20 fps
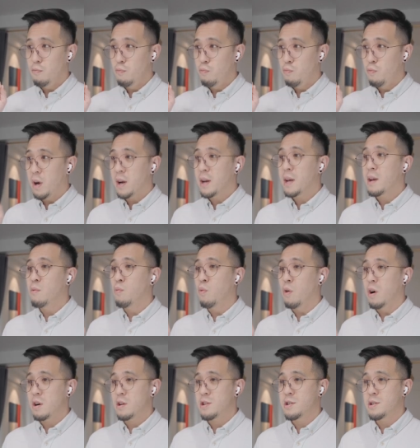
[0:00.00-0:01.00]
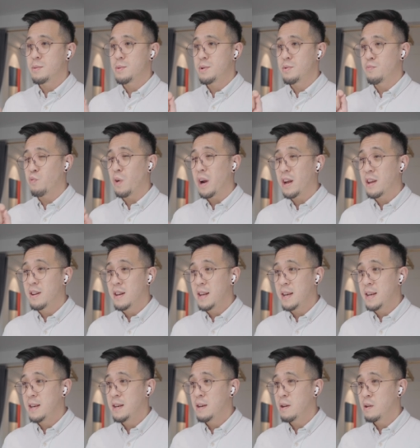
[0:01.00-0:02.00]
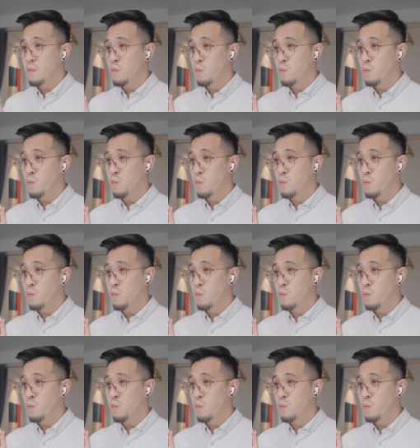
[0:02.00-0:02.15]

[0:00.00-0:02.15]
running workshops regularly